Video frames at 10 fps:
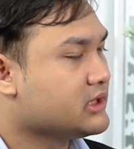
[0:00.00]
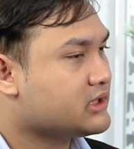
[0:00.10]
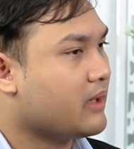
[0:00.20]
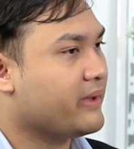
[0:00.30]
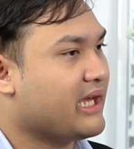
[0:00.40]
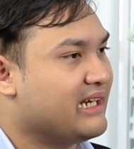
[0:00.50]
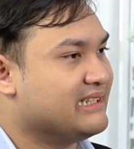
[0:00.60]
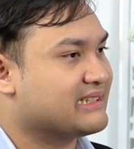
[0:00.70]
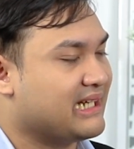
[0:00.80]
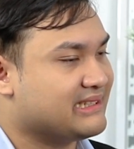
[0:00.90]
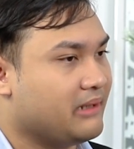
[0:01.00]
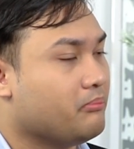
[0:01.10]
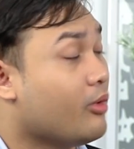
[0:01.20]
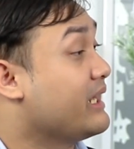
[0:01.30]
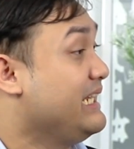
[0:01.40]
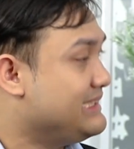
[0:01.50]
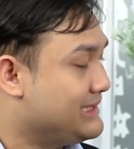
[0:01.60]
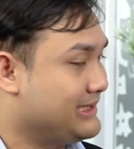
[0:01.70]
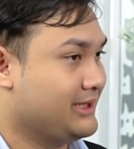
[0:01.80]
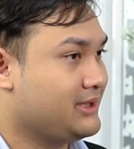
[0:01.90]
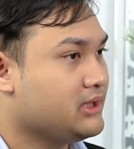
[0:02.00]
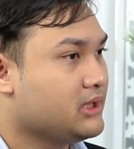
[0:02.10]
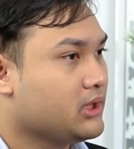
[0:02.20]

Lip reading: topic and discuss in more detail,